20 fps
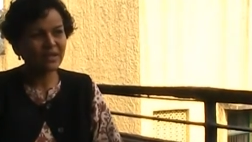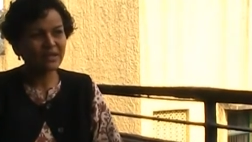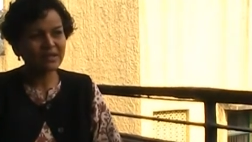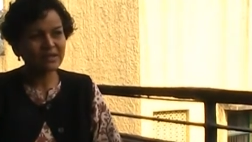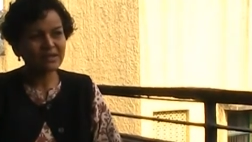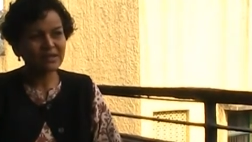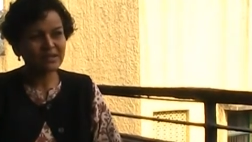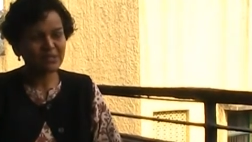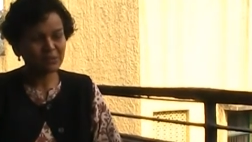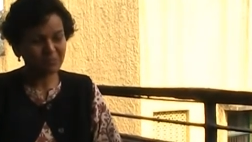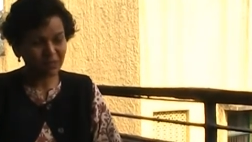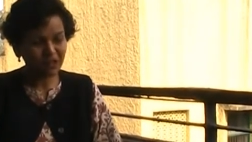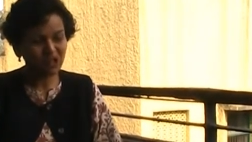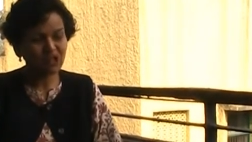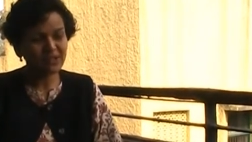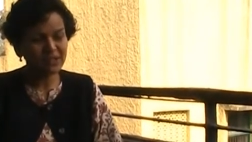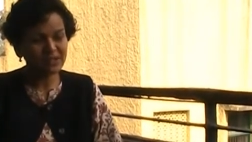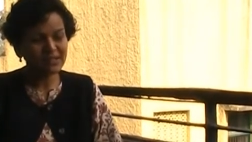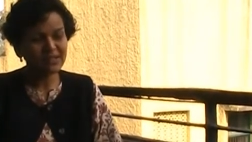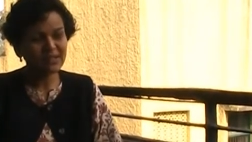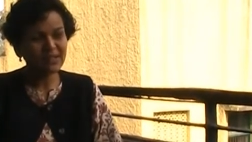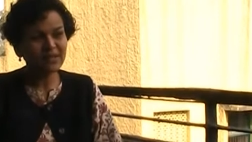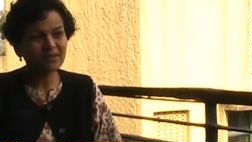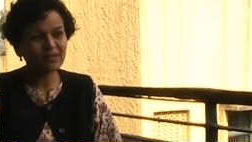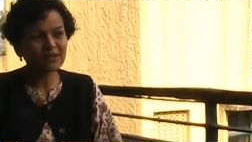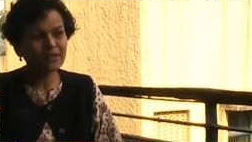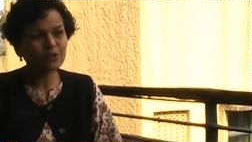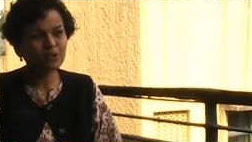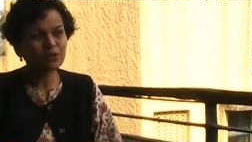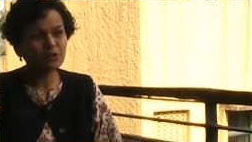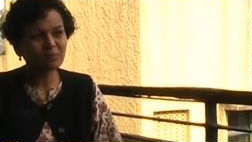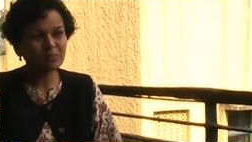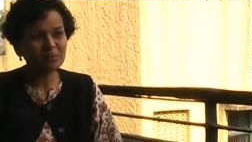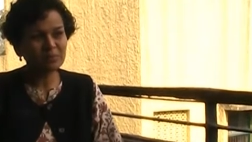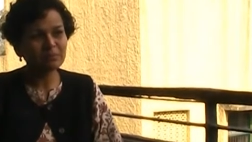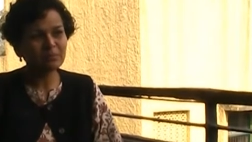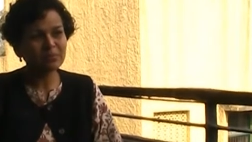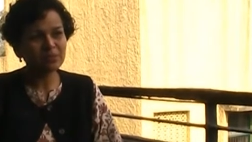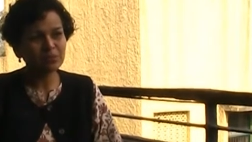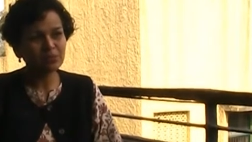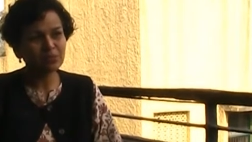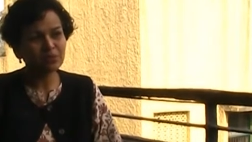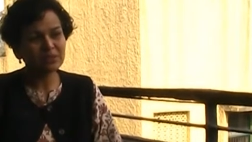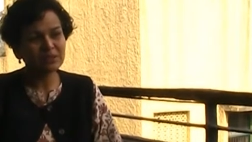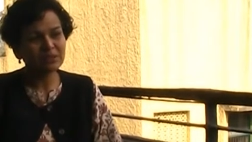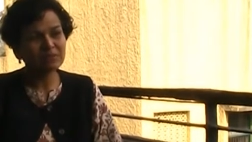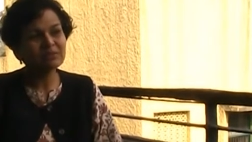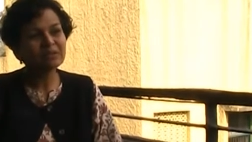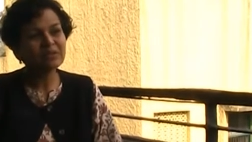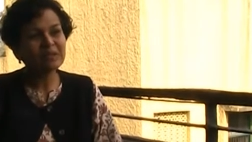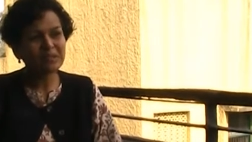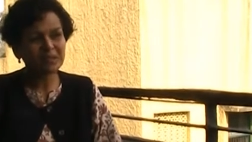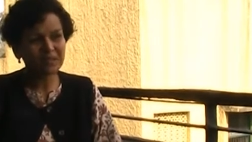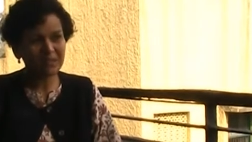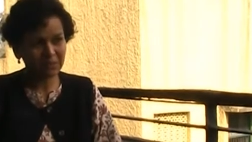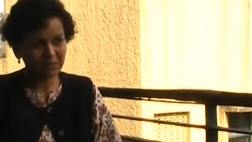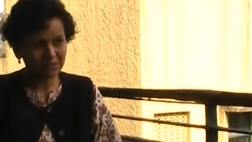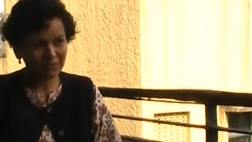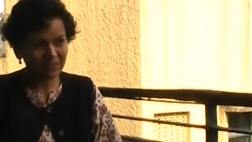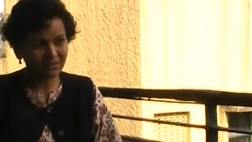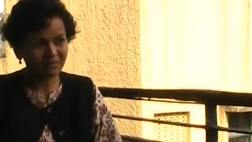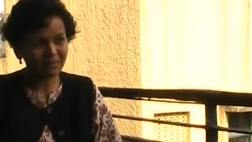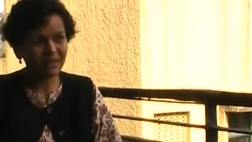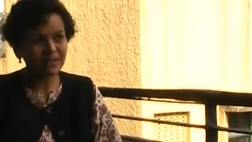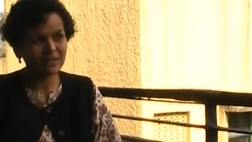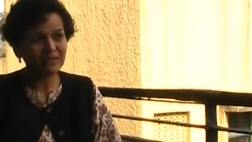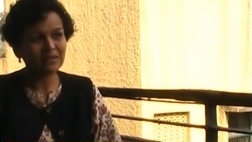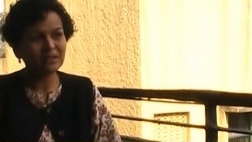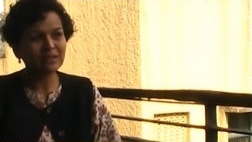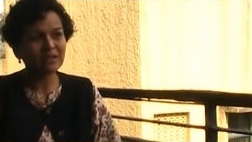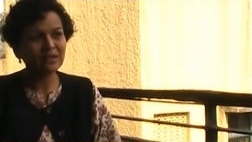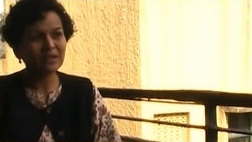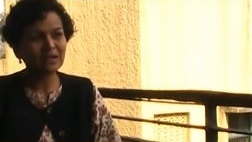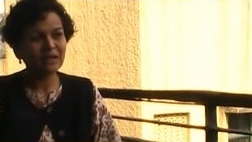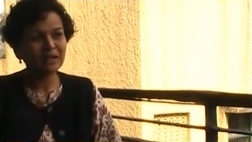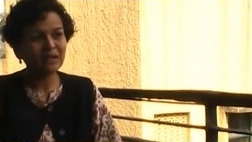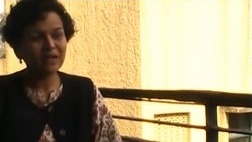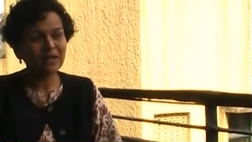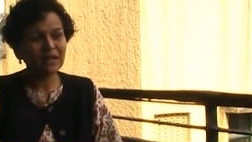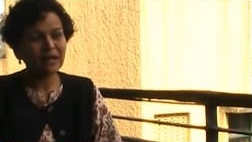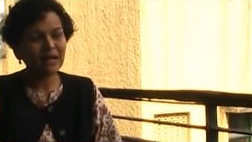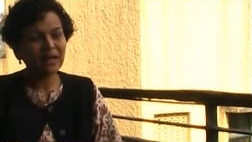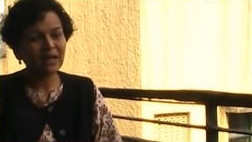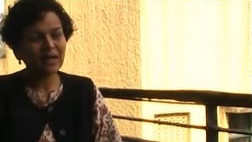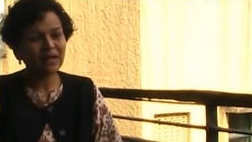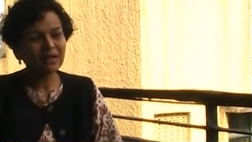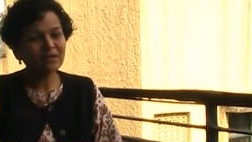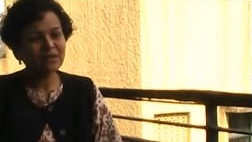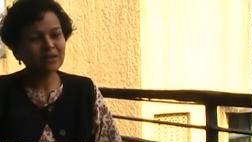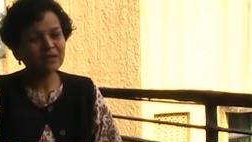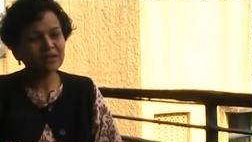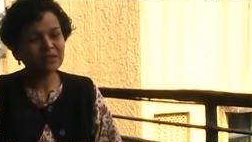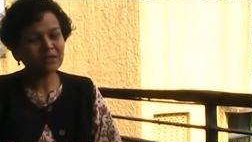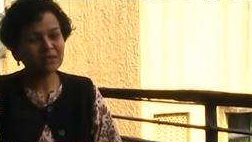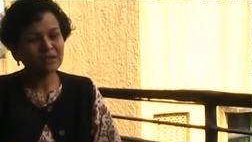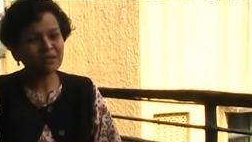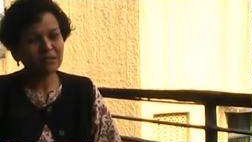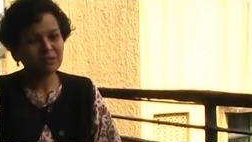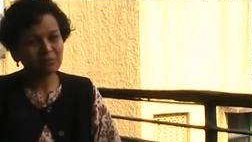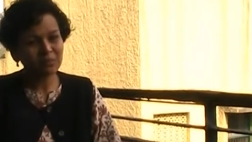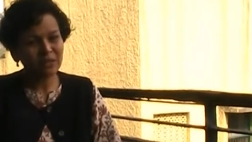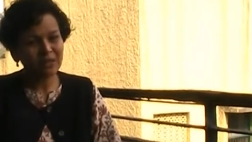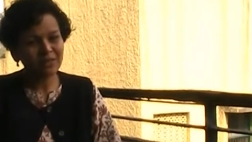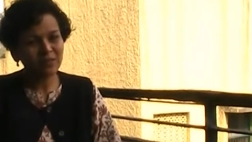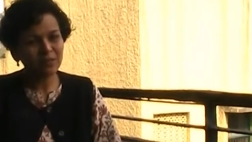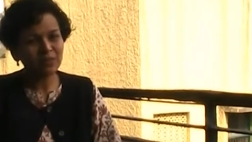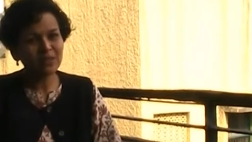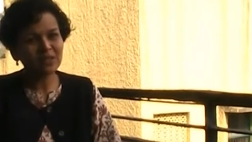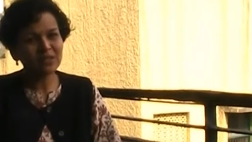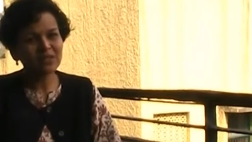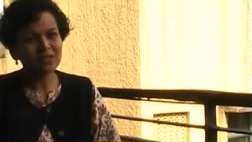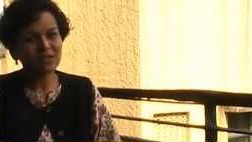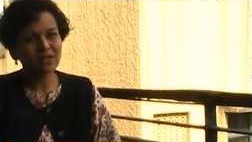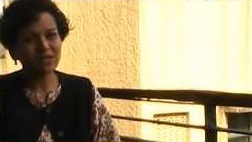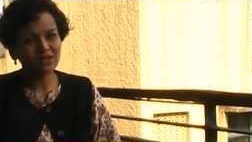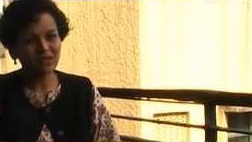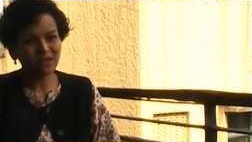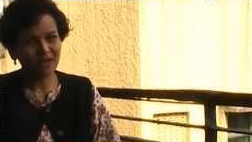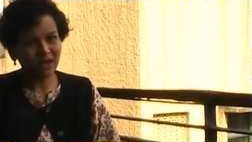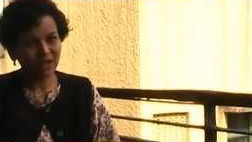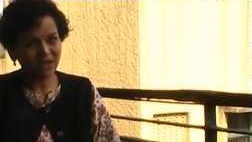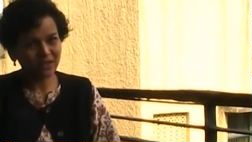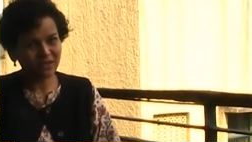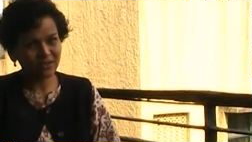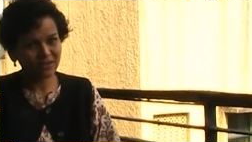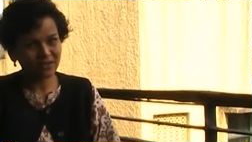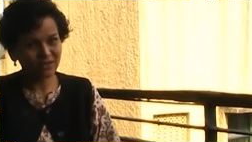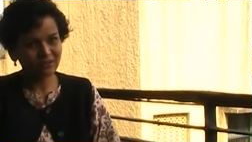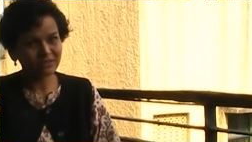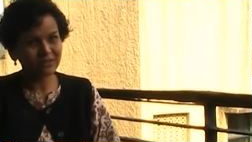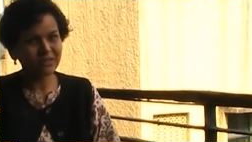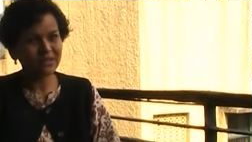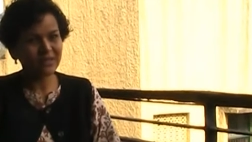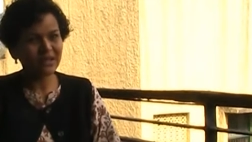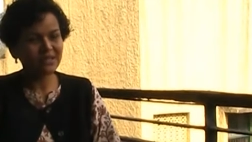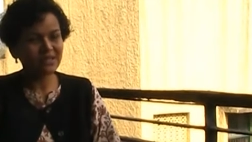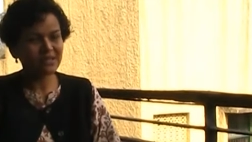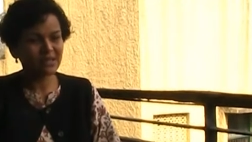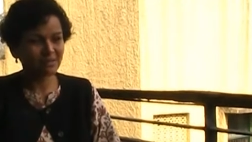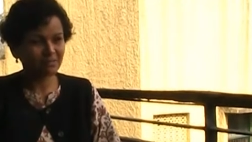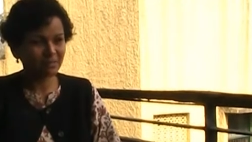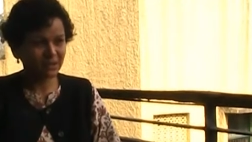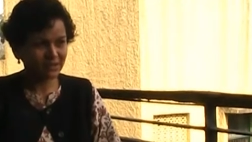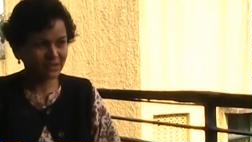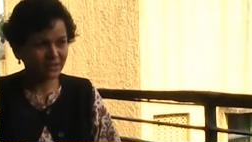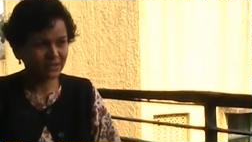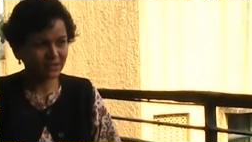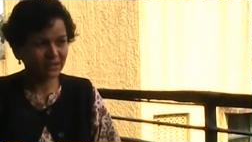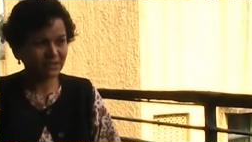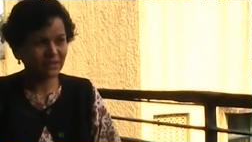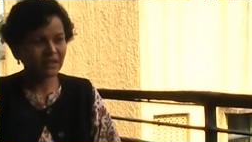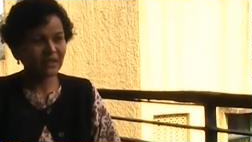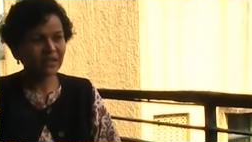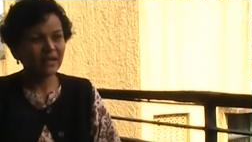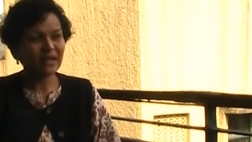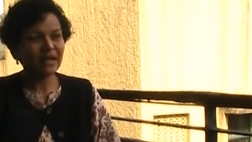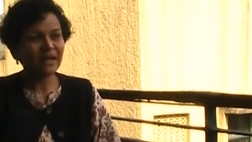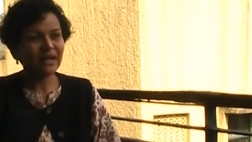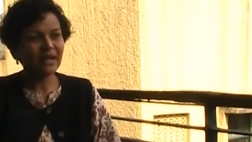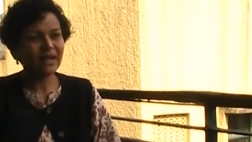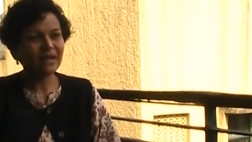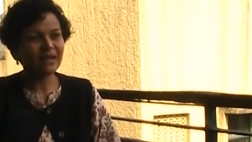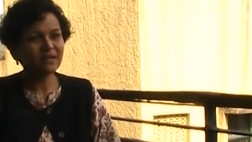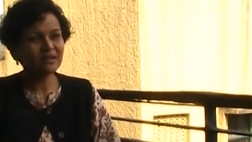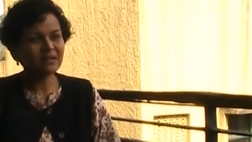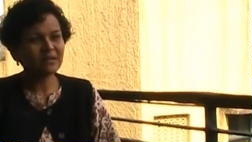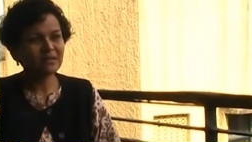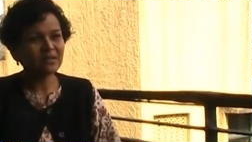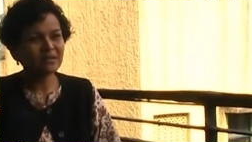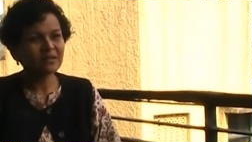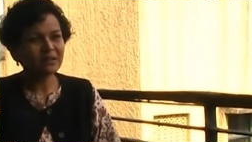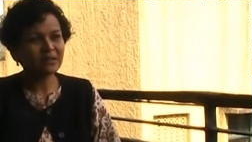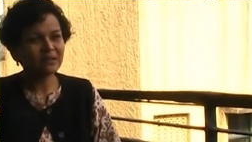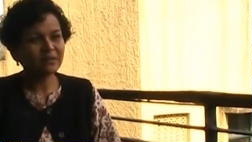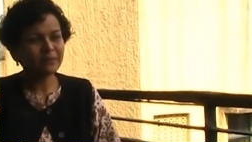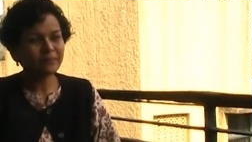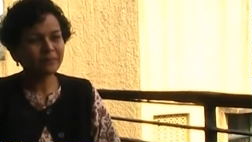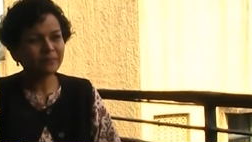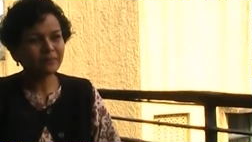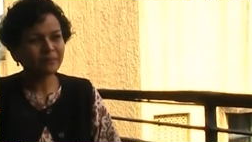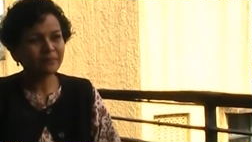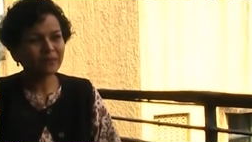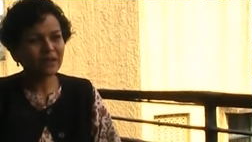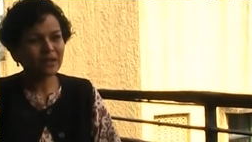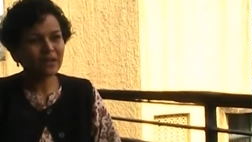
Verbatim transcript: is especially sacred to the people who live in the Narmada Valley and uh, in many ways they regard the river as their mother and um,